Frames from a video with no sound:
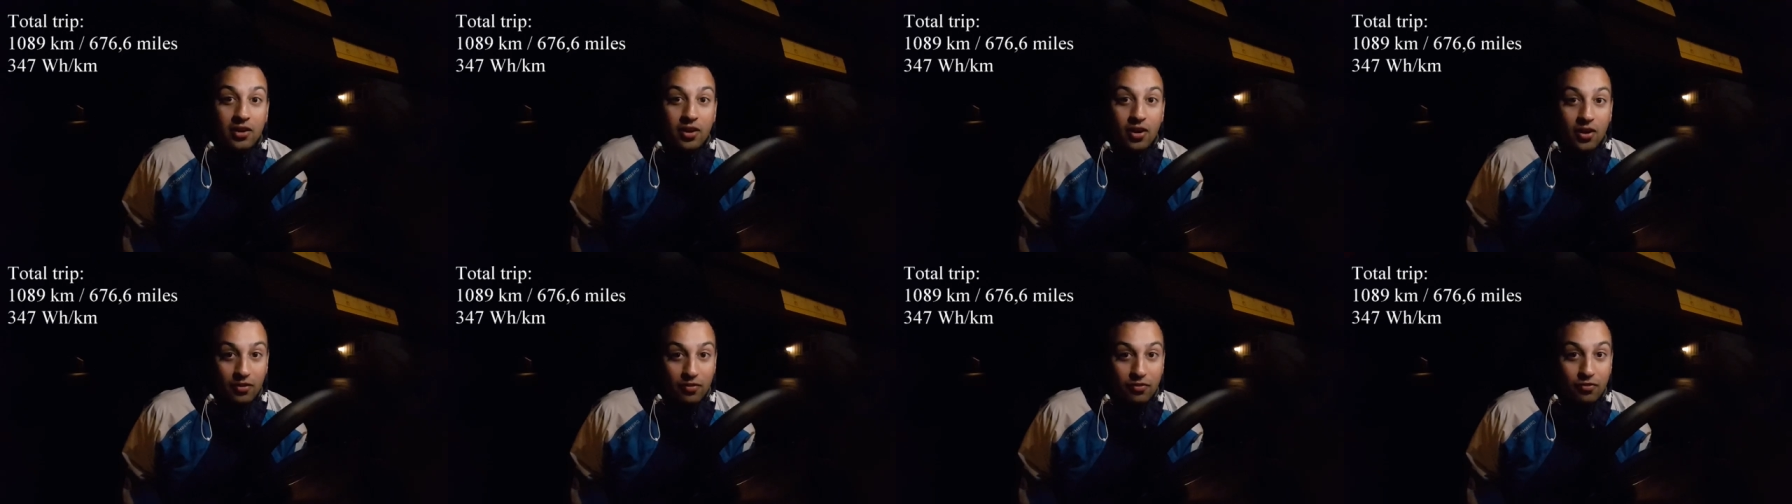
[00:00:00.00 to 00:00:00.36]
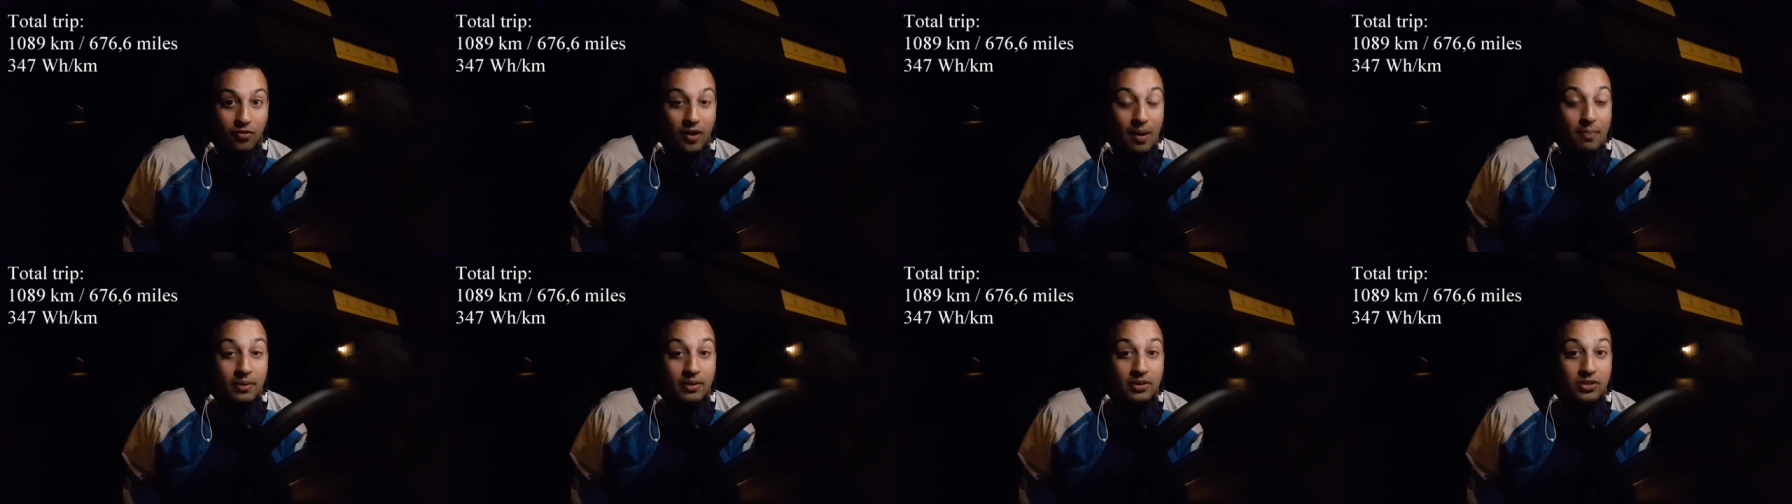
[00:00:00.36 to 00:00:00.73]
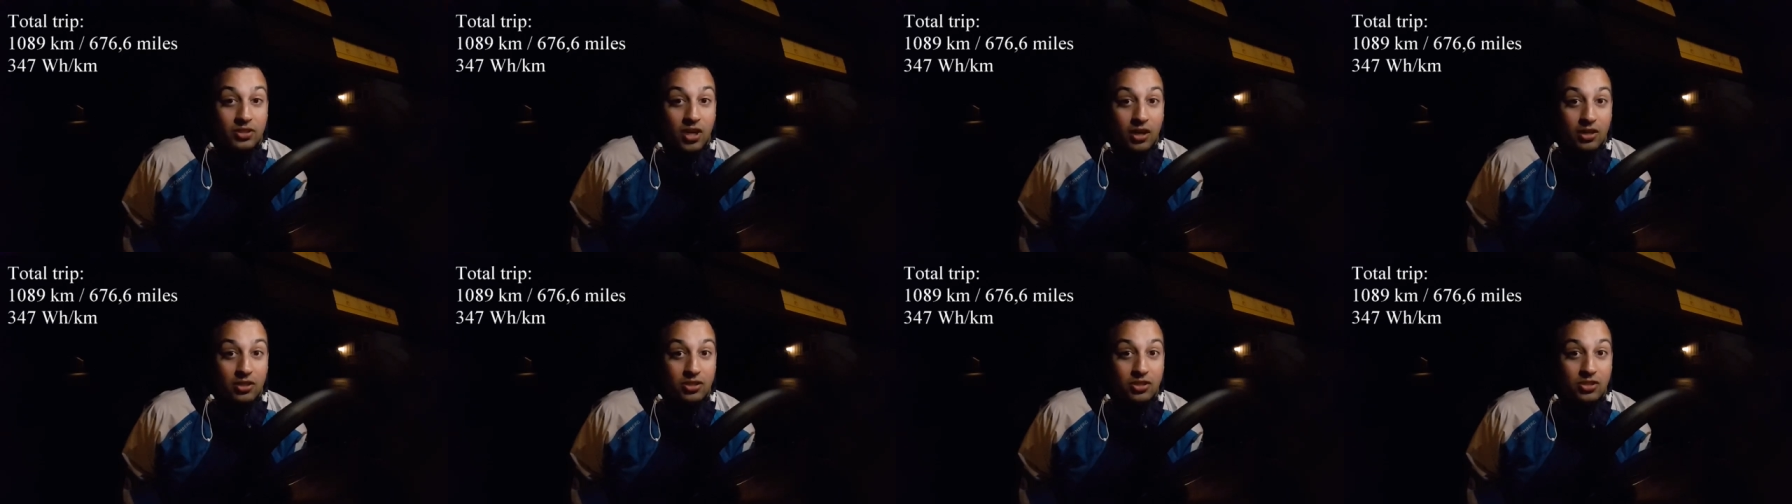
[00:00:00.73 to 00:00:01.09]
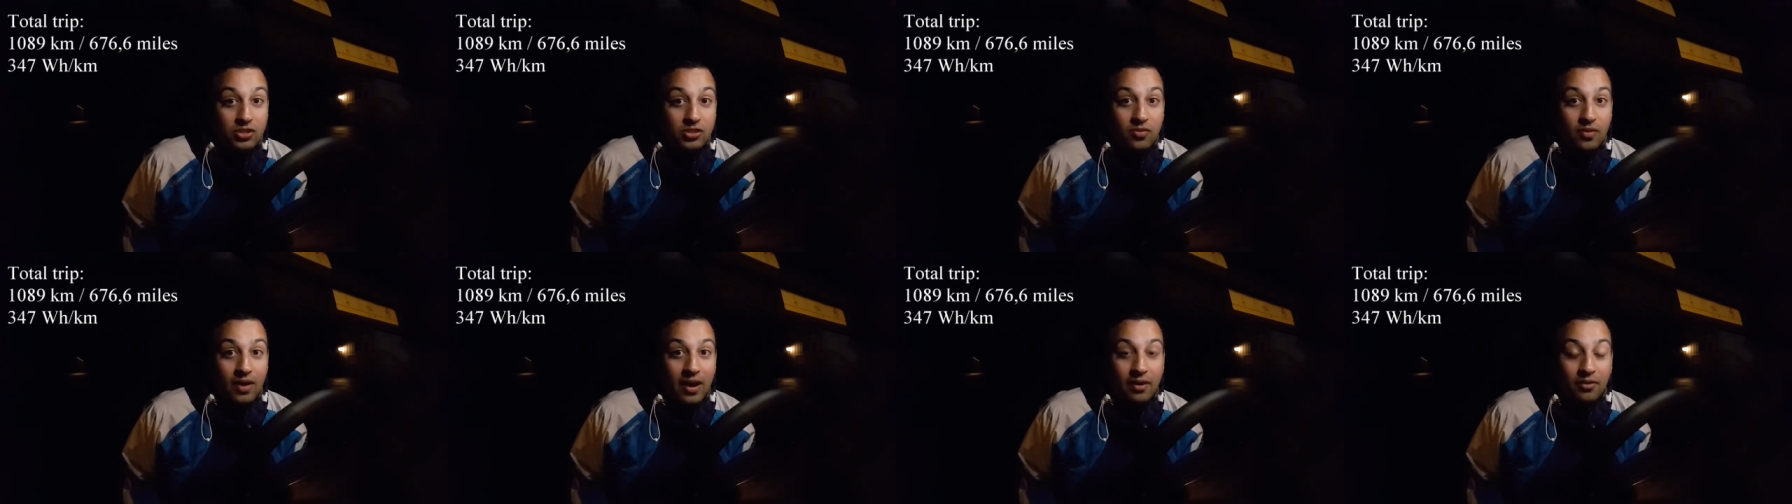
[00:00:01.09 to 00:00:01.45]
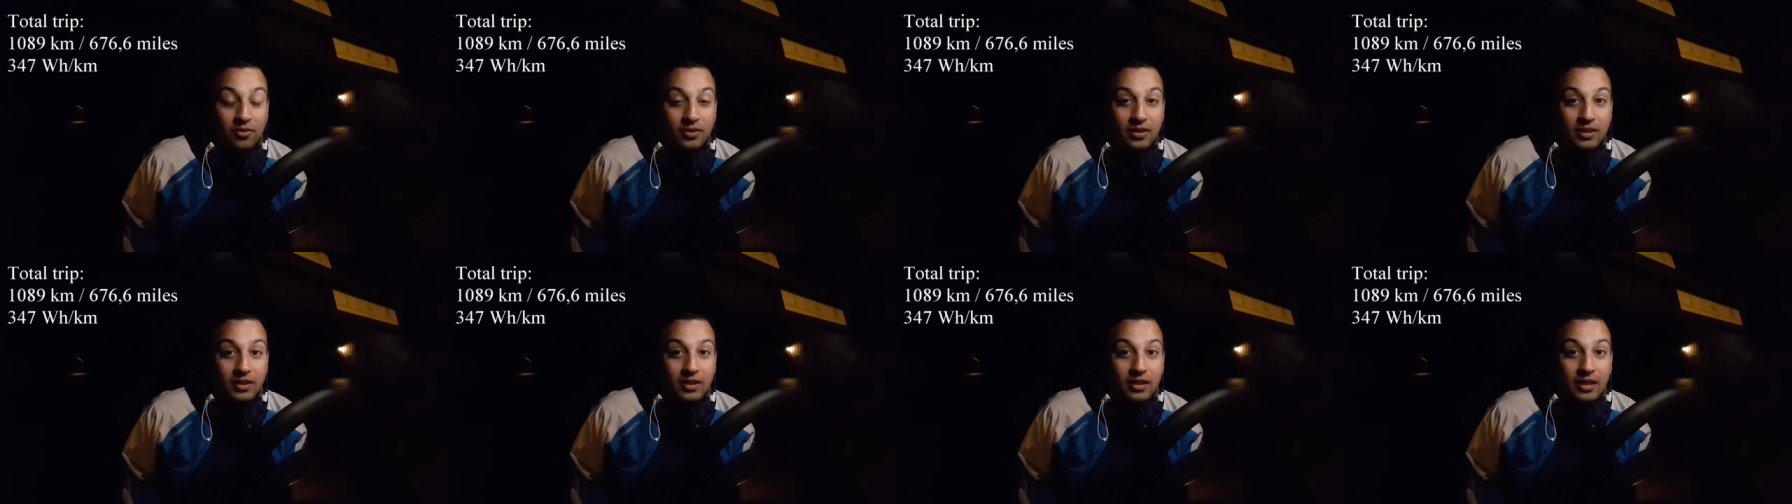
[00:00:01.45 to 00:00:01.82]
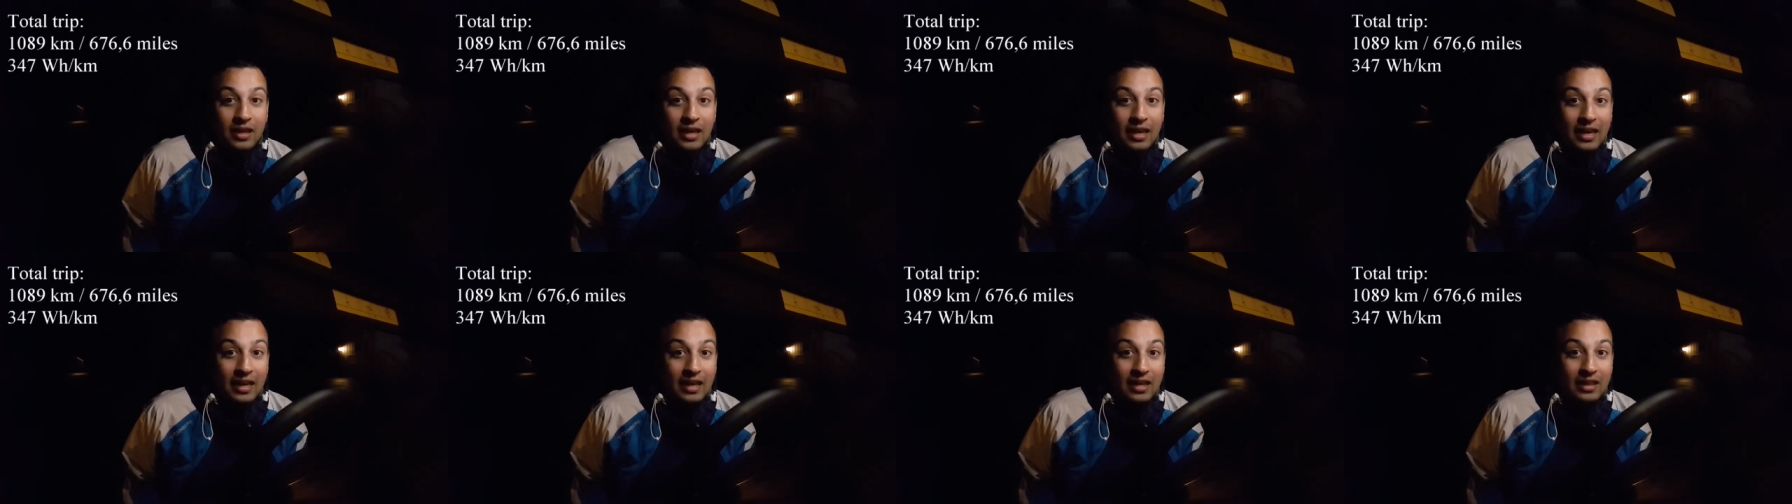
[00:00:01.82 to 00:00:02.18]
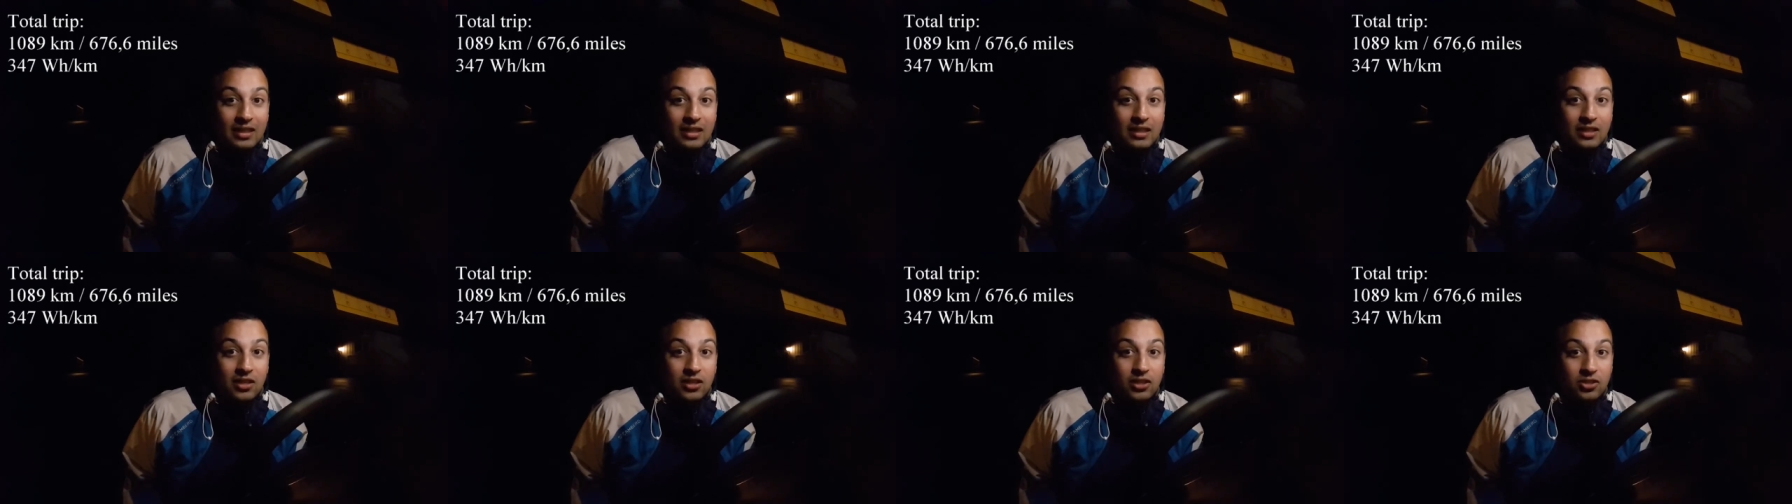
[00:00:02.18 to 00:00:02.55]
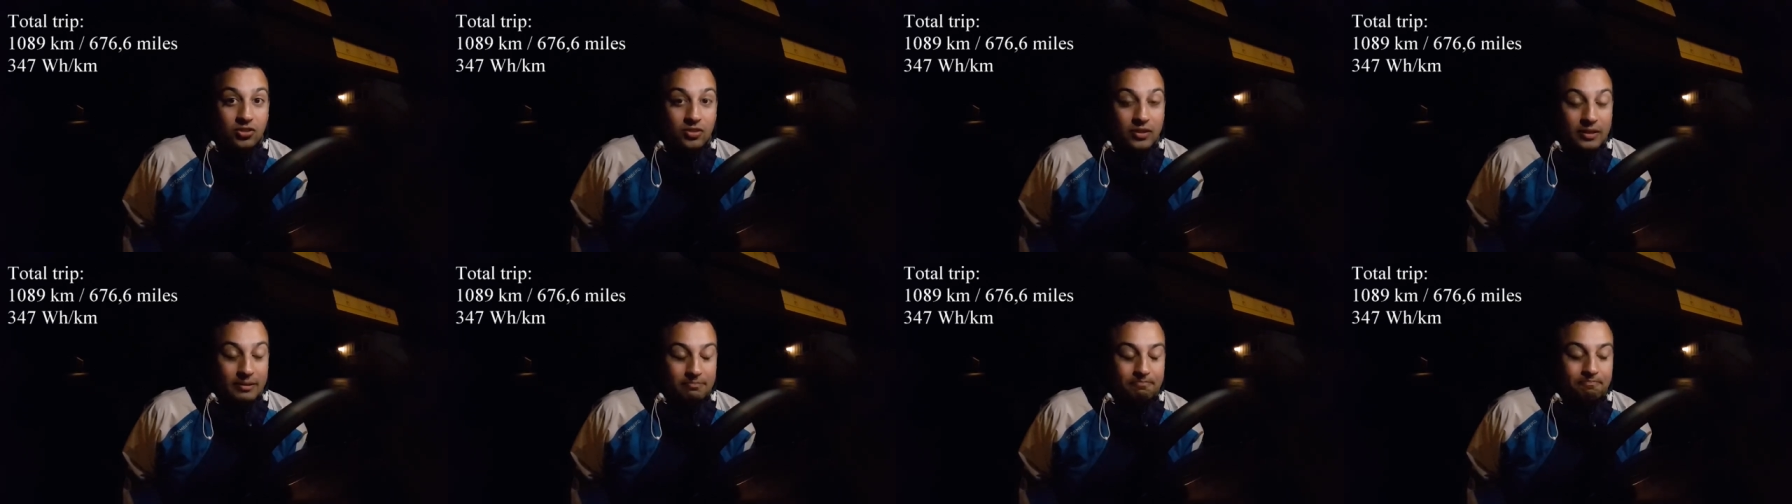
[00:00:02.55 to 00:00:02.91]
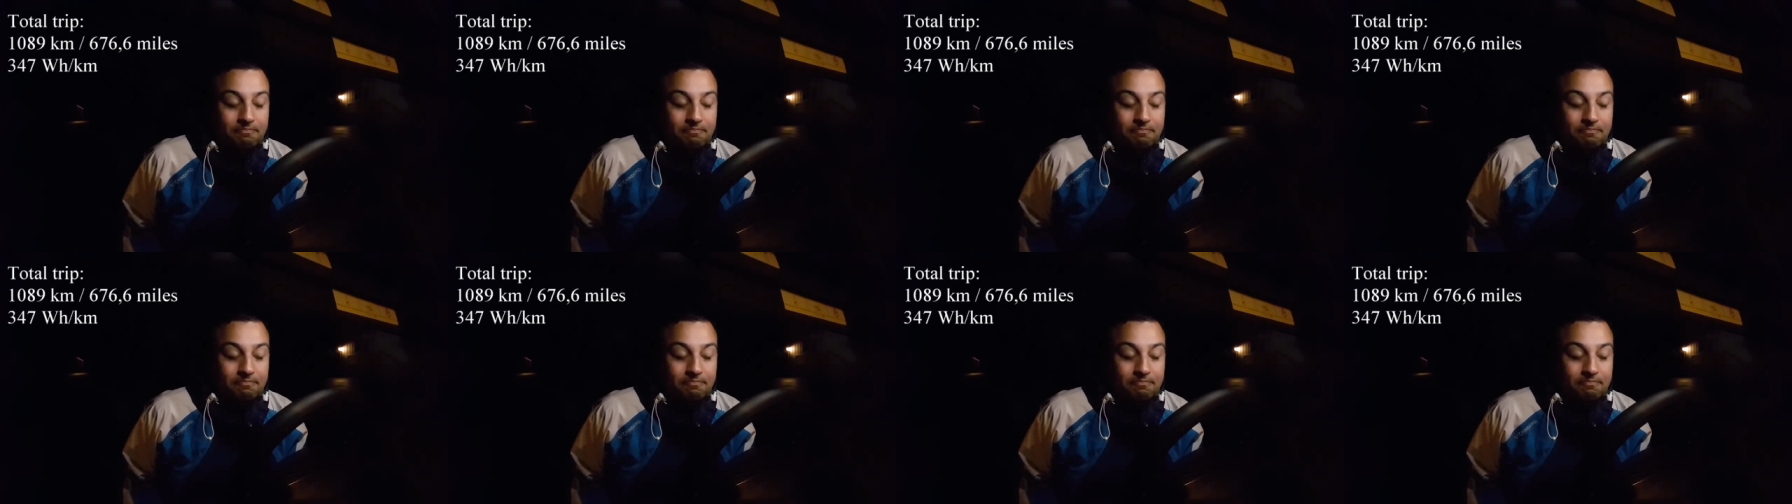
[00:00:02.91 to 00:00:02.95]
of rapid chargers around in the country,